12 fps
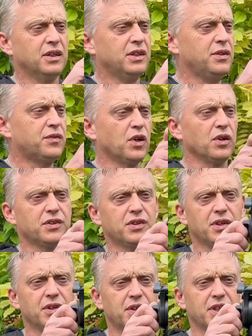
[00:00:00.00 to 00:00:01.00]
You've got
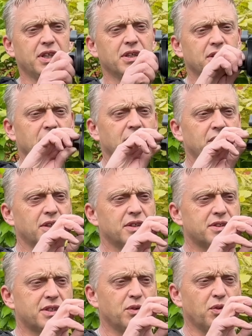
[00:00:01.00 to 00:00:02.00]
the
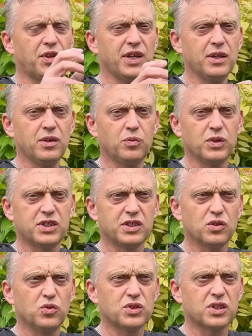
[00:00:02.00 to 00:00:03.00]
tilt thing, which is
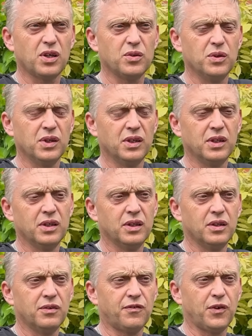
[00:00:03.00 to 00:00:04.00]
also
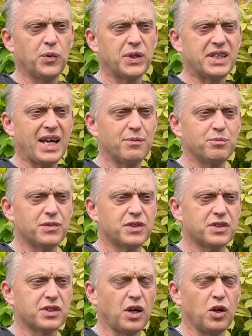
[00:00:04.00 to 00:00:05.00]
fluid damped,
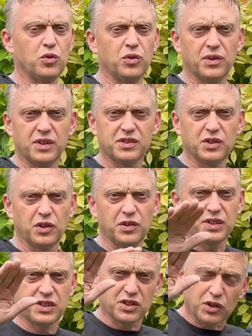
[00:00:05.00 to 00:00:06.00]
so there's none of
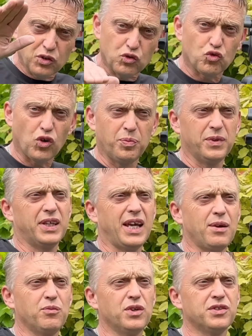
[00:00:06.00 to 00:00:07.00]
this sudden drop in
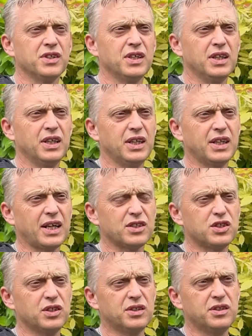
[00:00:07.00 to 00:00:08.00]
cameras. It
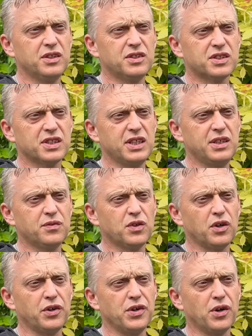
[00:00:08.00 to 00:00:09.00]
actually, you can see you've
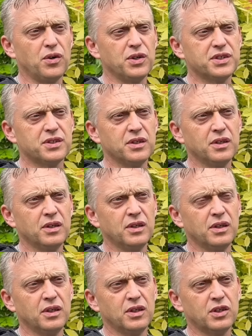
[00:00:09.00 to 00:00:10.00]
got a nice
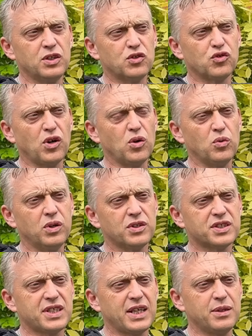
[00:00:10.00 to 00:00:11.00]
controlled,
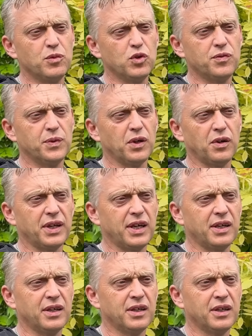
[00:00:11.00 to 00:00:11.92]
steady movement on it,